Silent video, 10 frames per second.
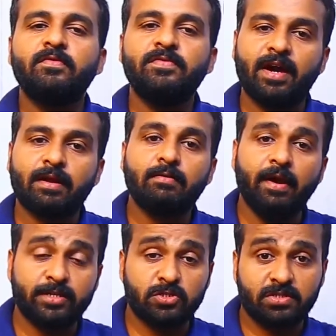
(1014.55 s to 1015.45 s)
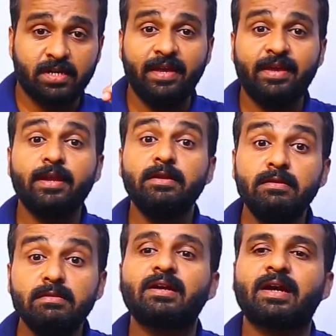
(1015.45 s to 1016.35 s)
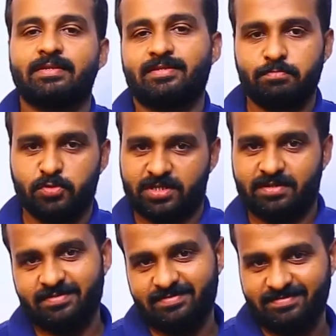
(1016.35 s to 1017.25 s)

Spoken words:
we are going to study a new concept.